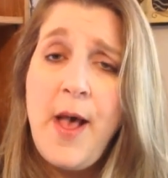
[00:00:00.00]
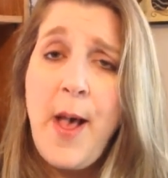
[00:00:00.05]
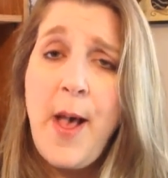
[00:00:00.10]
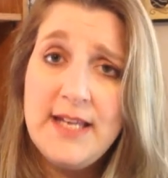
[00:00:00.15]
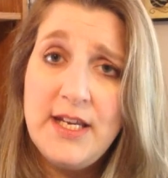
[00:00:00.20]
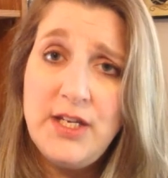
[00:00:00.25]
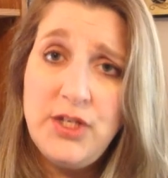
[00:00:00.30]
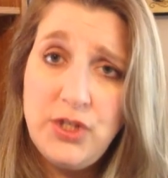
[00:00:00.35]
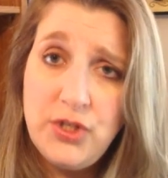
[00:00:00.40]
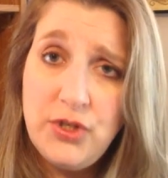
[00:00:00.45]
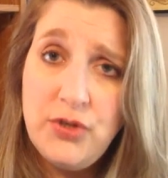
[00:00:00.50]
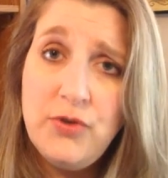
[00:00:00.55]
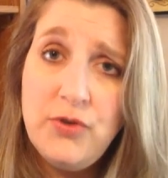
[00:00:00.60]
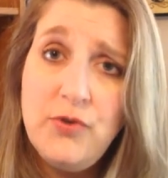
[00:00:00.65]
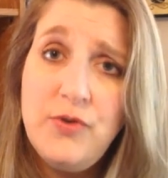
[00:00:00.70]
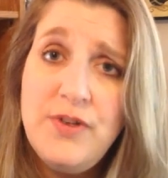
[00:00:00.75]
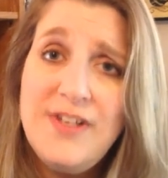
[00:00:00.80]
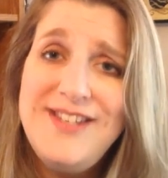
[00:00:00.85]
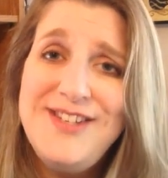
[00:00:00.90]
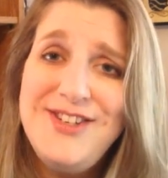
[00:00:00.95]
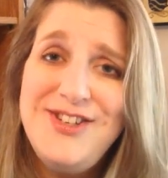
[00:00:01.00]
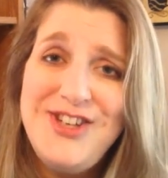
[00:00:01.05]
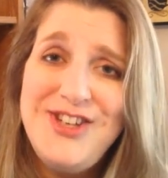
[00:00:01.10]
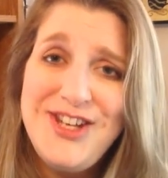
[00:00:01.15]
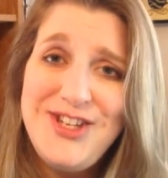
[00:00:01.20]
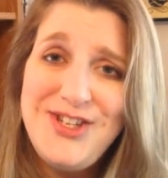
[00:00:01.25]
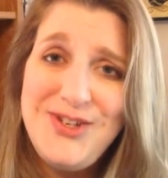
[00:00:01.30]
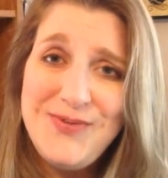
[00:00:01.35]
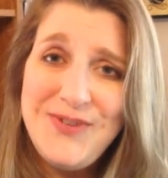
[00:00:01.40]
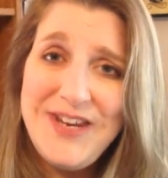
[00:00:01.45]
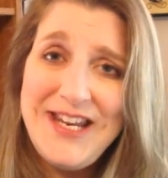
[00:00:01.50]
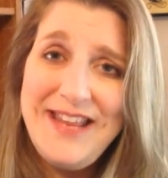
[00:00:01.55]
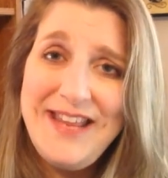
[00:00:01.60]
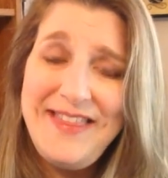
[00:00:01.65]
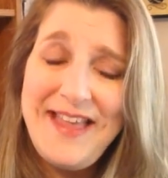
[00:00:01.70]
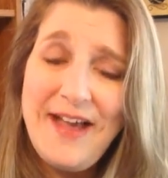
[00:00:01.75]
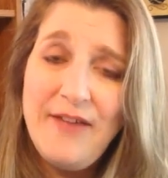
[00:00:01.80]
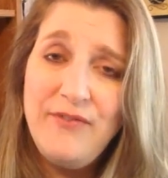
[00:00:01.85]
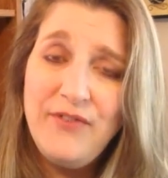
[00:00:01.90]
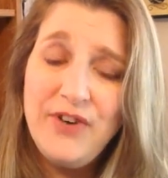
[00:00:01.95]
I do suggest reading
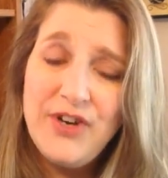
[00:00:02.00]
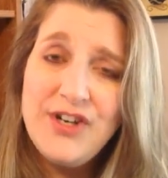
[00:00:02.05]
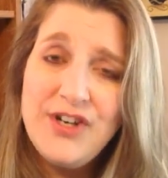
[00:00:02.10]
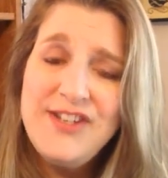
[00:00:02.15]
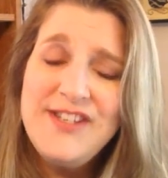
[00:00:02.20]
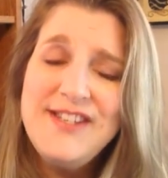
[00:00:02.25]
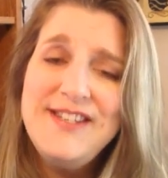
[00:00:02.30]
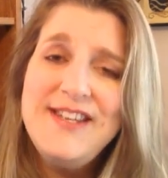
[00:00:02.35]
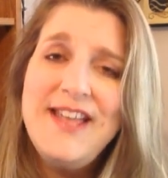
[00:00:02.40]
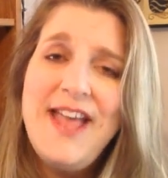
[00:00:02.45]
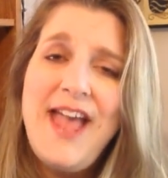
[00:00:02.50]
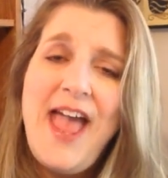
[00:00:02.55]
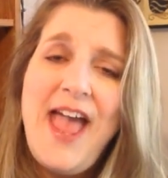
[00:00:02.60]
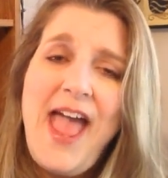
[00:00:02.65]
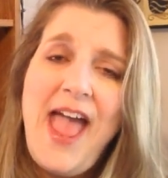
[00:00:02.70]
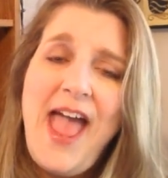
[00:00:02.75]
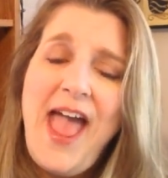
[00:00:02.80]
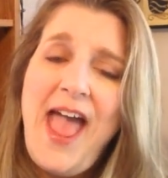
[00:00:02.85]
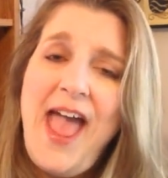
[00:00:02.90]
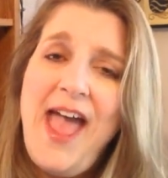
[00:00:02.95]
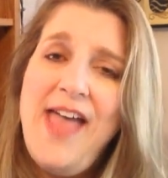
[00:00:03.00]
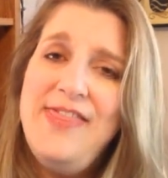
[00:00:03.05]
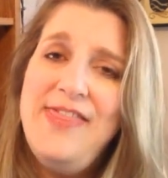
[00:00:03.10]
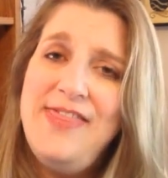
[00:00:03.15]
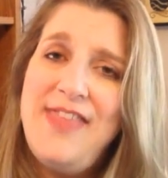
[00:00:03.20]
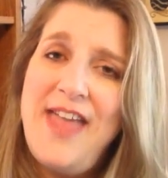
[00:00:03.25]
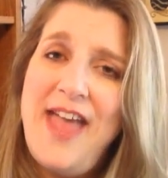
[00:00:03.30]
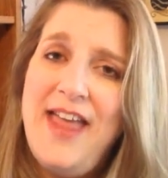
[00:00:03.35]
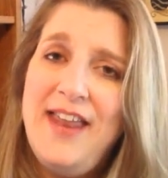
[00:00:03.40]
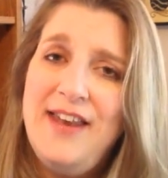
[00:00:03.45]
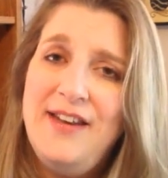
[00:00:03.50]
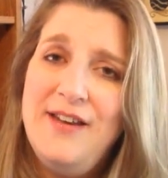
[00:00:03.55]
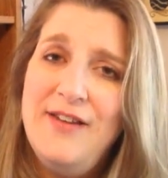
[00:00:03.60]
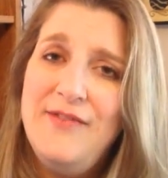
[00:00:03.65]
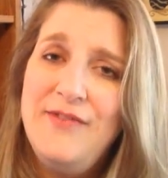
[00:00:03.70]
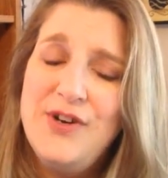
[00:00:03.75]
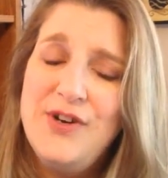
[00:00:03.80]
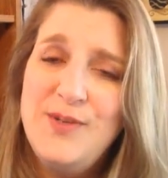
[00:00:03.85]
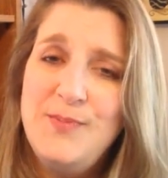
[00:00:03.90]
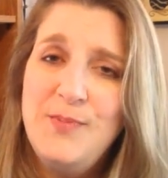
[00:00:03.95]
that first, and then
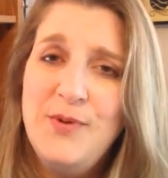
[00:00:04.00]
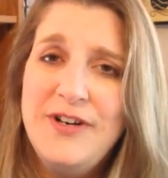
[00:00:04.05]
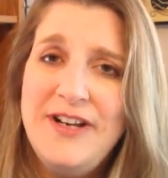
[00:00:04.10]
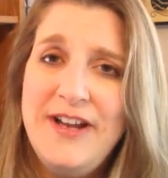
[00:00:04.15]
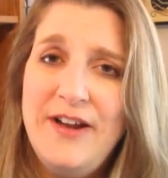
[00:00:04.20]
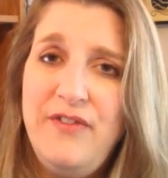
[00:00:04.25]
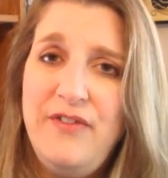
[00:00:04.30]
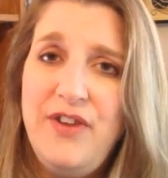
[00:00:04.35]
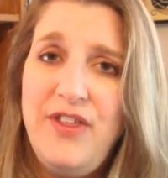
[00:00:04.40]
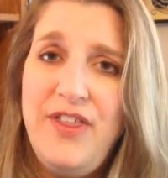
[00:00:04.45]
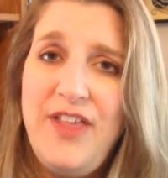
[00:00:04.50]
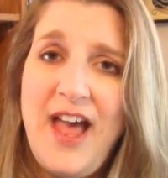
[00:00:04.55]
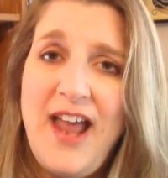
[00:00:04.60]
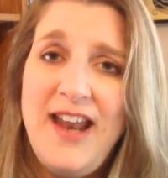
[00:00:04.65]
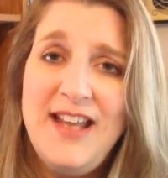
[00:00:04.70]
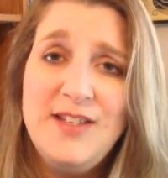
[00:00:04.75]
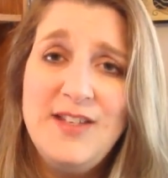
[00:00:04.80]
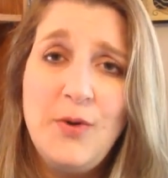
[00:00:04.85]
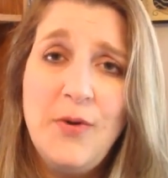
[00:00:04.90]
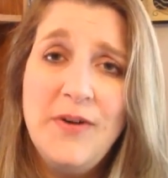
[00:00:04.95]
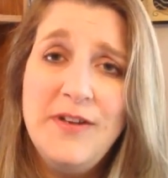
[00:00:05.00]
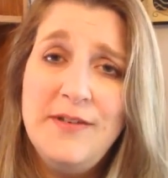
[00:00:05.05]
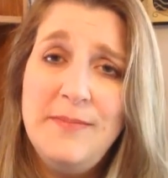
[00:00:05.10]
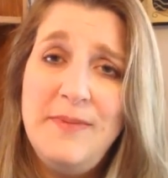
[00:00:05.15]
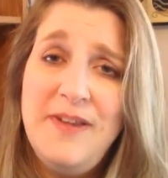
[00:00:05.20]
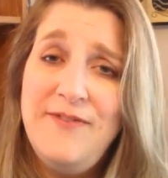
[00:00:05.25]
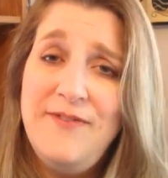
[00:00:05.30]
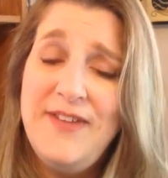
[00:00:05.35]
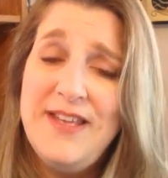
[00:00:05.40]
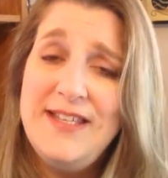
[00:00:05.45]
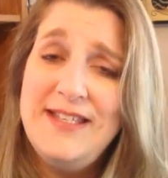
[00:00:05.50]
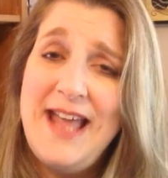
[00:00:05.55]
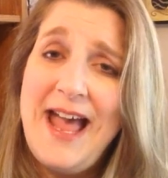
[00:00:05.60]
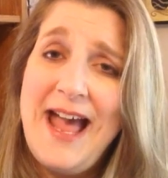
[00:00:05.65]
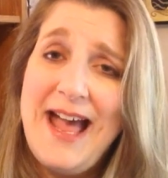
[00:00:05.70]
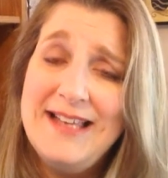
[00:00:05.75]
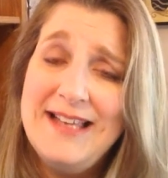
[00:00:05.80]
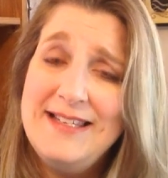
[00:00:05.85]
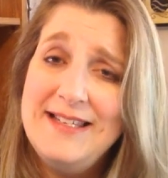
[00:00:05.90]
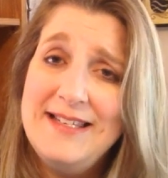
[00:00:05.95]
Firstborn after that. It's going to be a
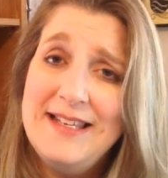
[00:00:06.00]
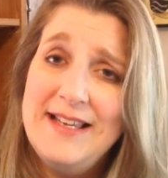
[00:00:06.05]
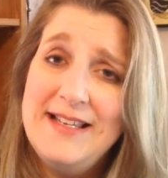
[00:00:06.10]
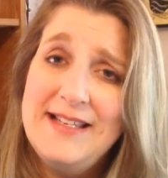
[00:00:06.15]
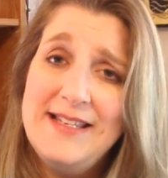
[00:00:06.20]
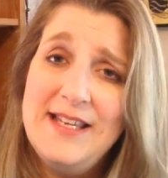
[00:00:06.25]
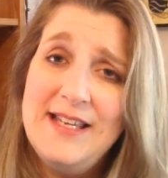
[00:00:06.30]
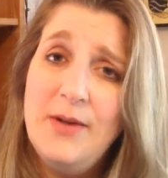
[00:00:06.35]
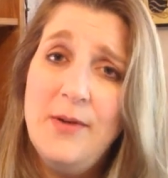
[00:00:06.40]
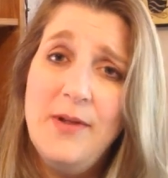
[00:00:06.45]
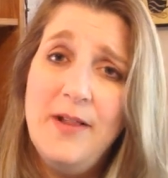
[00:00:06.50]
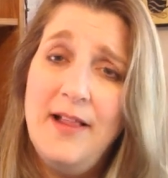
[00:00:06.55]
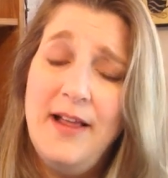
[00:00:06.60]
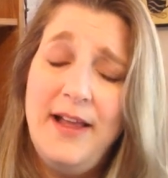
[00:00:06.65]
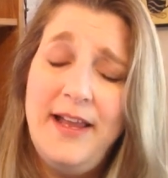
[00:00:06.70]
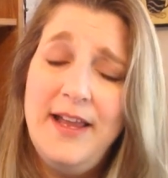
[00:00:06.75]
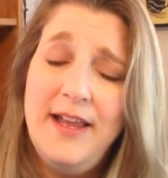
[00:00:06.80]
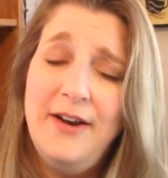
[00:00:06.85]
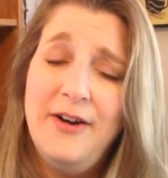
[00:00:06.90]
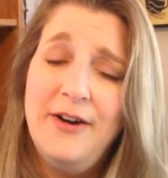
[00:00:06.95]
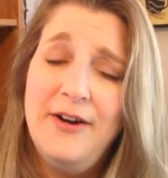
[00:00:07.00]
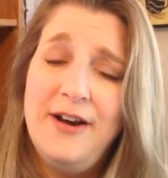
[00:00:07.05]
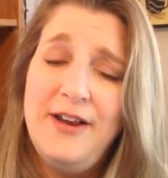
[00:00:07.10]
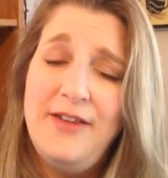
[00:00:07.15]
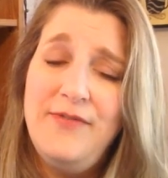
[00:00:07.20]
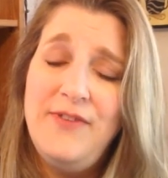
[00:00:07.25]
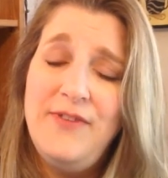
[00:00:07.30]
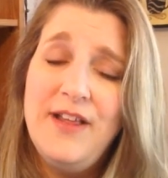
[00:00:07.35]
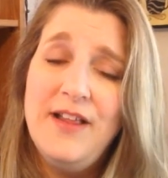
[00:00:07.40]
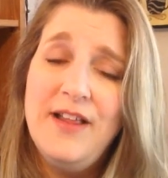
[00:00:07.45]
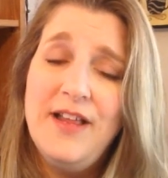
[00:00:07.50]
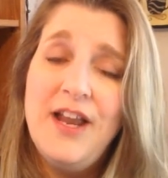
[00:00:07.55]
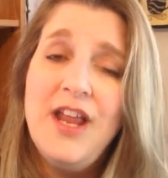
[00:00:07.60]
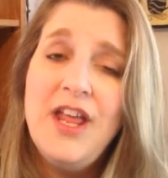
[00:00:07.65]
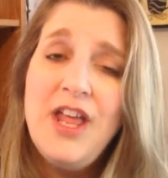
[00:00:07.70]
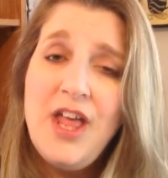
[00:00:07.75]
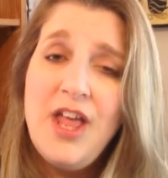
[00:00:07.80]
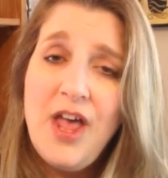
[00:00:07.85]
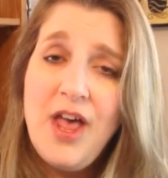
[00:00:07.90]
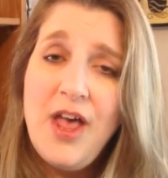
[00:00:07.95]
fantastic sequel. I could already feel it
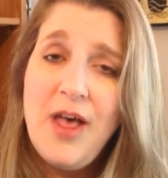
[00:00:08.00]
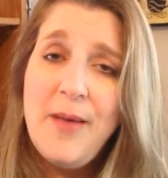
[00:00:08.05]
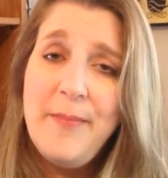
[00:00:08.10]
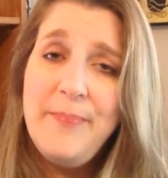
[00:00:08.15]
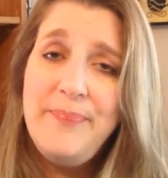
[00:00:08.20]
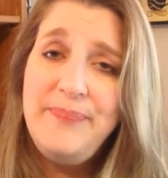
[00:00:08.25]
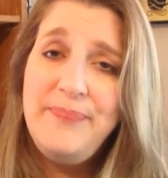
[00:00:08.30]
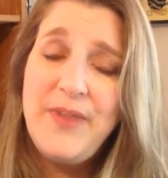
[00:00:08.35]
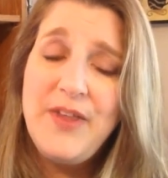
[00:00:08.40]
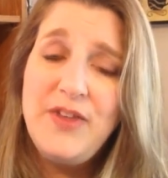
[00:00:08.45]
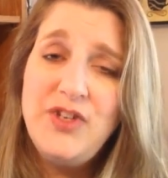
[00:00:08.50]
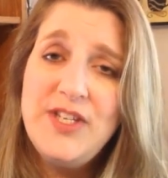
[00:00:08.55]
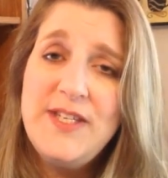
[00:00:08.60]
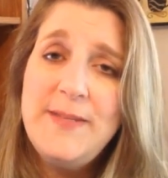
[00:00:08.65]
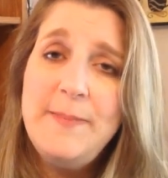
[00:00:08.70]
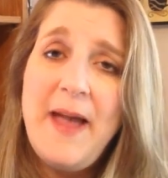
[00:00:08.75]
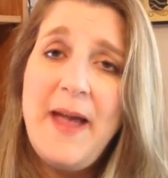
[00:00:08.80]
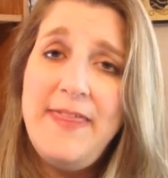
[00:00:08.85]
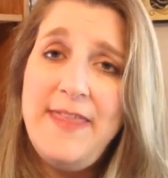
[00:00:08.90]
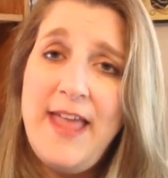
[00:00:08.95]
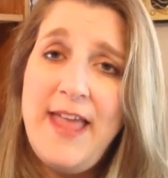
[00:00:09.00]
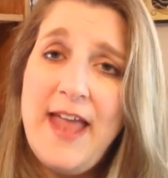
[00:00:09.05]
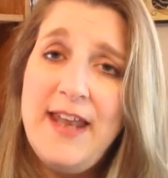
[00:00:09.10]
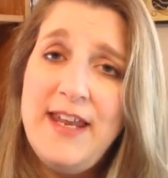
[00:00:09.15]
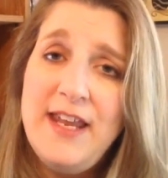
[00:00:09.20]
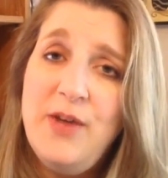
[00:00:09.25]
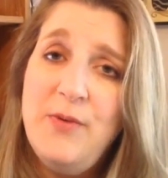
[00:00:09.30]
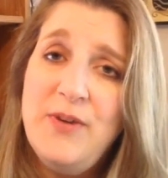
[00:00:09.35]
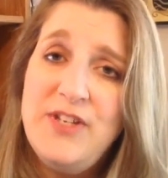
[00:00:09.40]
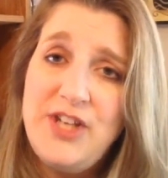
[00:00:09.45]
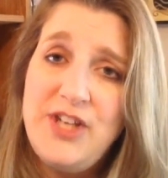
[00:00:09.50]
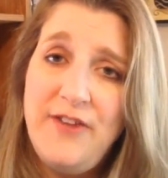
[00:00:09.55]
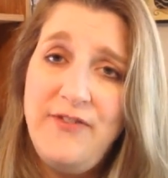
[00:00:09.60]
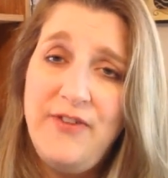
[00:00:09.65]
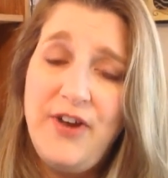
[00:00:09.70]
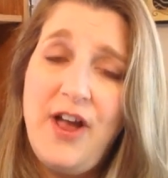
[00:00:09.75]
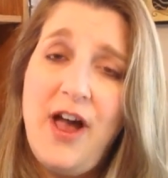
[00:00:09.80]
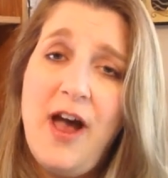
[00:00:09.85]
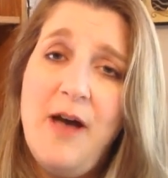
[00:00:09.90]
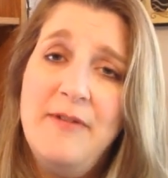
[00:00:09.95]
just by the ending, which I
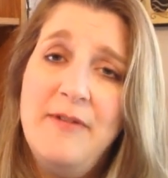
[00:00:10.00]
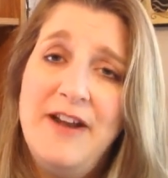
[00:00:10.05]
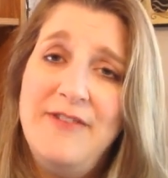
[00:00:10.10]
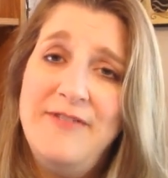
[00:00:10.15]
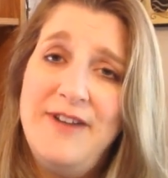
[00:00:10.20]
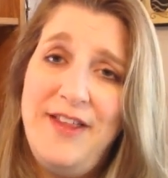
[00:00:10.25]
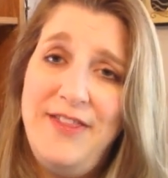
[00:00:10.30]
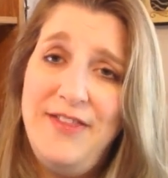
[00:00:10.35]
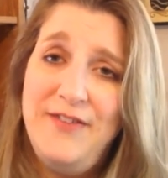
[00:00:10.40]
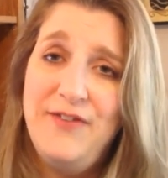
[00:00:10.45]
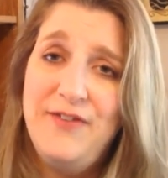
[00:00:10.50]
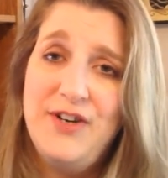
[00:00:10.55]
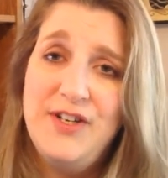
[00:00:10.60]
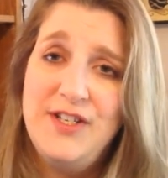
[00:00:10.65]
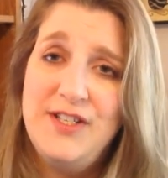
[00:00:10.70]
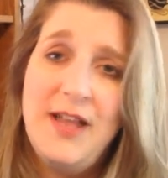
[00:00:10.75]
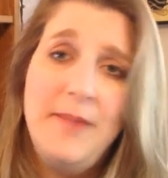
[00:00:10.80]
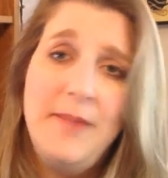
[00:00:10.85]
forgot when I read it the first